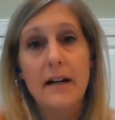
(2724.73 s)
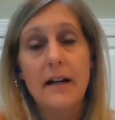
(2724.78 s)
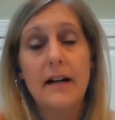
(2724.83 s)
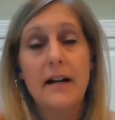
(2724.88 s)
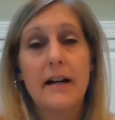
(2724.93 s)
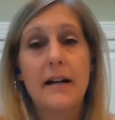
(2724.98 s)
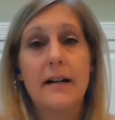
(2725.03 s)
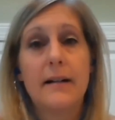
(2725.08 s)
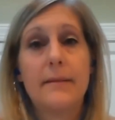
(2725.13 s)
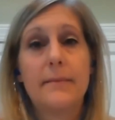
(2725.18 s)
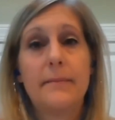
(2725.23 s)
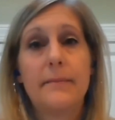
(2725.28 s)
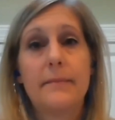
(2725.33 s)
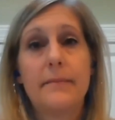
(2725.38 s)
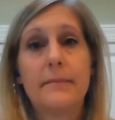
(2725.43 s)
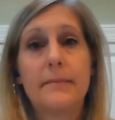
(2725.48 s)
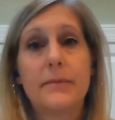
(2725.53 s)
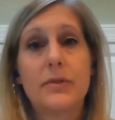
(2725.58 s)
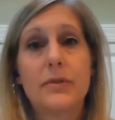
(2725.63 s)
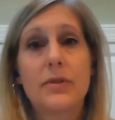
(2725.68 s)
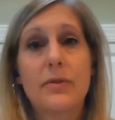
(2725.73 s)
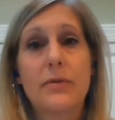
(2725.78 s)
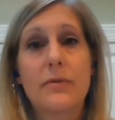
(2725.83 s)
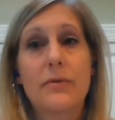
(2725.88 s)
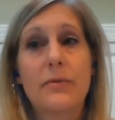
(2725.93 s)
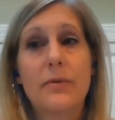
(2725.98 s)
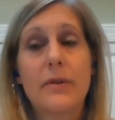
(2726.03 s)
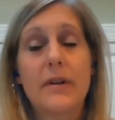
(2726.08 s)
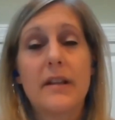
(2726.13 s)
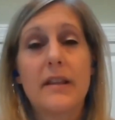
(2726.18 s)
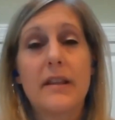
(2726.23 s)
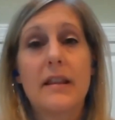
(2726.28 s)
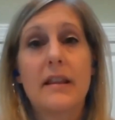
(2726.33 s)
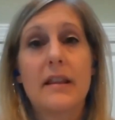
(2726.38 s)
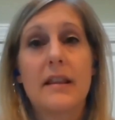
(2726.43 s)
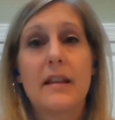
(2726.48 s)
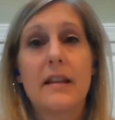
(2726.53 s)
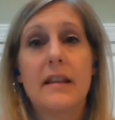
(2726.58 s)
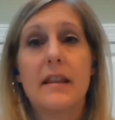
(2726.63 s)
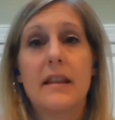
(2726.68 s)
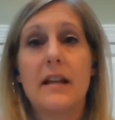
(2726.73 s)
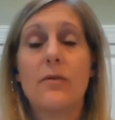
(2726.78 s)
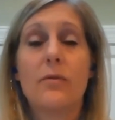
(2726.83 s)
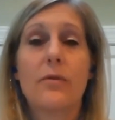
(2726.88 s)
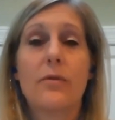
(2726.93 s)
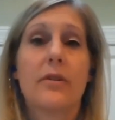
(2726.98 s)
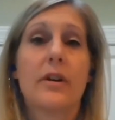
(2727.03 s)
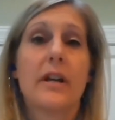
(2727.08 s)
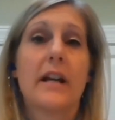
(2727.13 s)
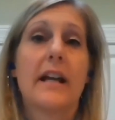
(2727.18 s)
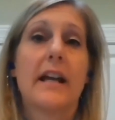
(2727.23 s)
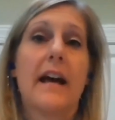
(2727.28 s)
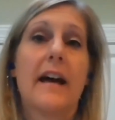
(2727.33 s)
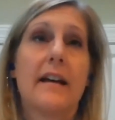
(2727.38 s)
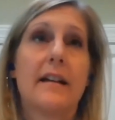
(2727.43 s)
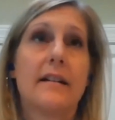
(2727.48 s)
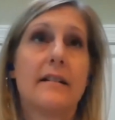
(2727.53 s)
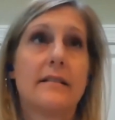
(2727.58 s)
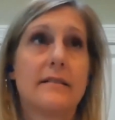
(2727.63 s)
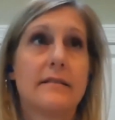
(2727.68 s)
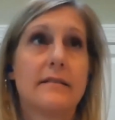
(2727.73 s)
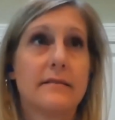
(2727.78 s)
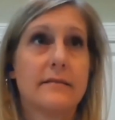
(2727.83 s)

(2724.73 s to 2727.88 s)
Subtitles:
So in order to get